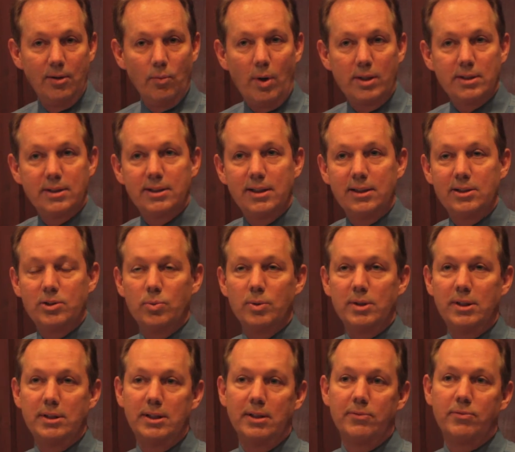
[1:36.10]
I just think it's
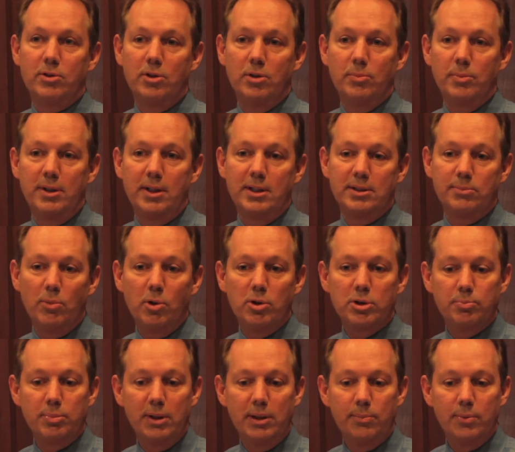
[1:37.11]
really difficult because
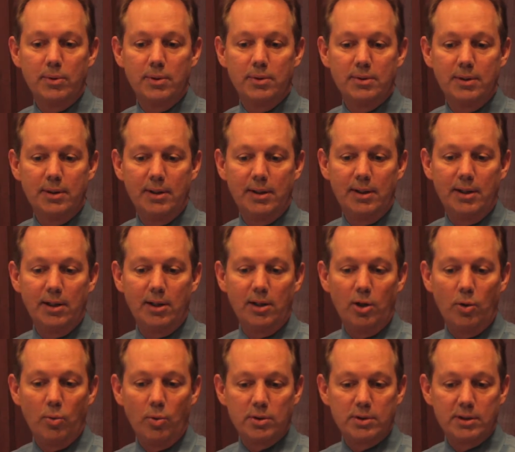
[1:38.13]
most people
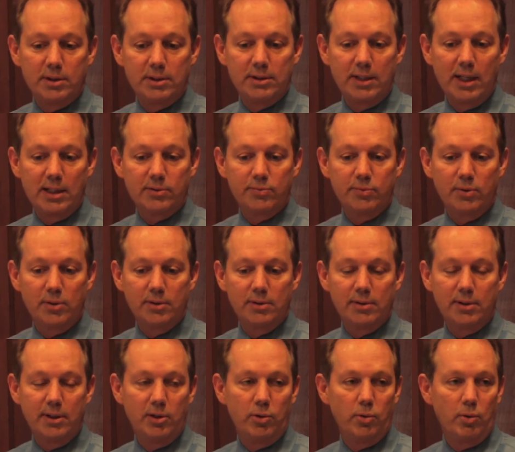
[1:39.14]
who are successful
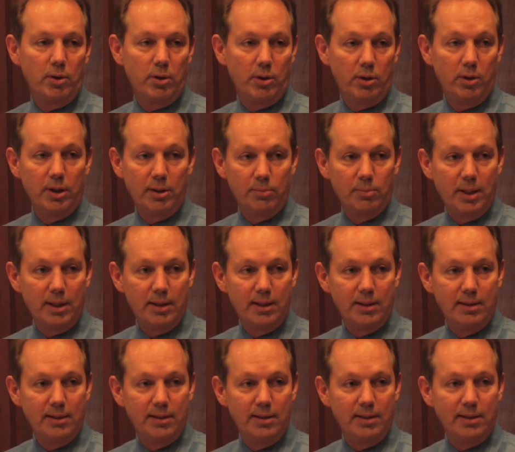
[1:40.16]
and who are earning
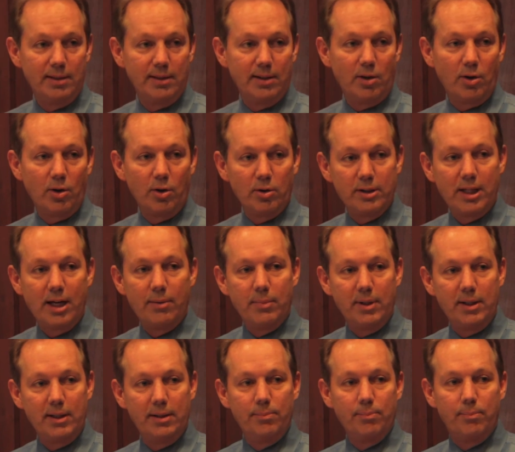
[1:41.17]
money earn that
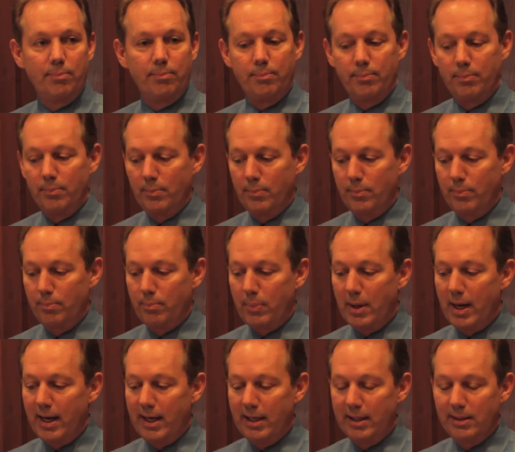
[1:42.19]
money
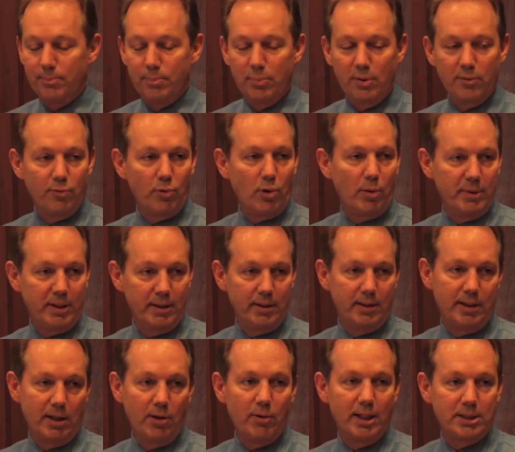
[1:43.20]
by performing
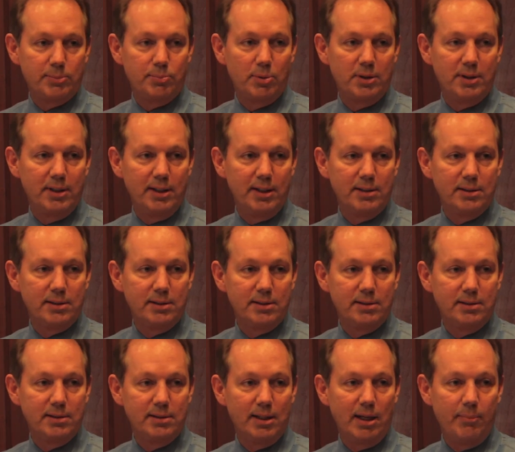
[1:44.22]
their expertise.
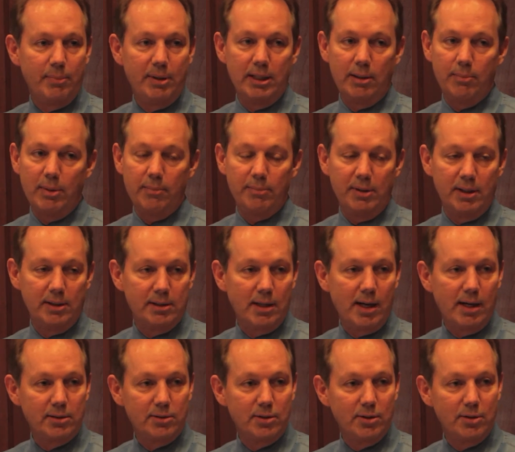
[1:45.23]
I mean, they might be a
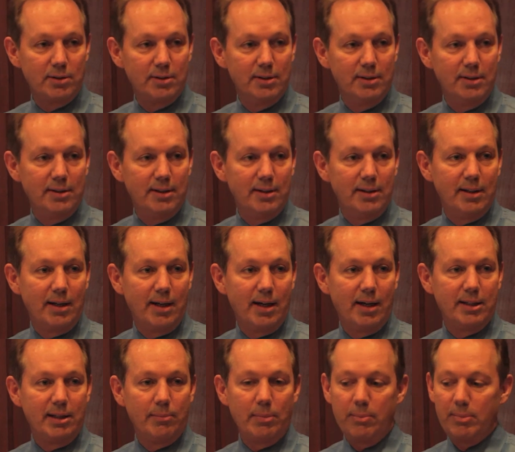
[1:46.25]
doctor,
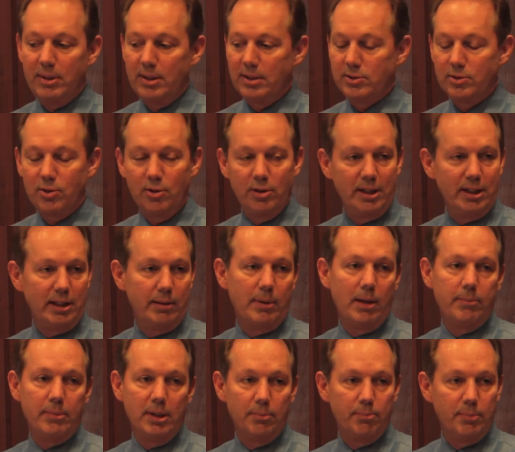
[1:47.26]
they might be an attorney, they
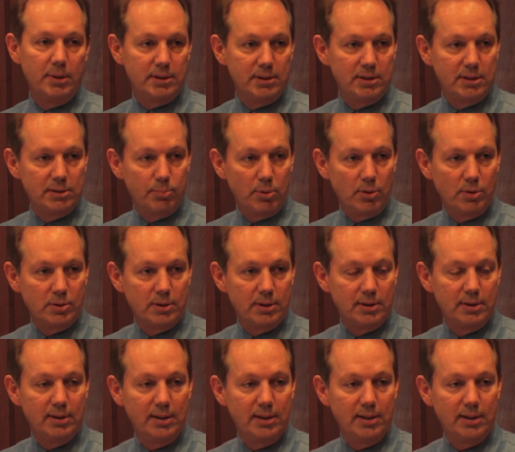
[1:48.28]
might be a business person.